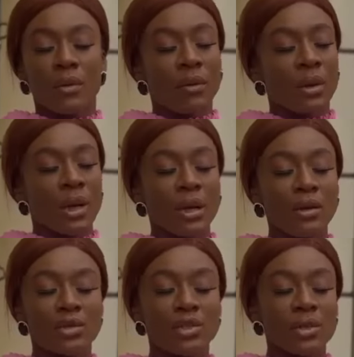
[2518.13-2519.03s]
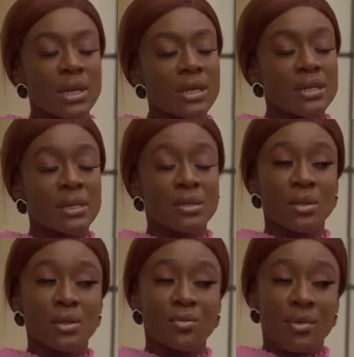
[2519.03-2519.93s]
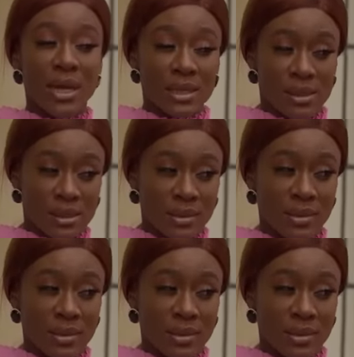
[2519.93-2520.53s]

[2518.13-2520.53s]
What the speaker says: Oga landlord, you know that this is not right.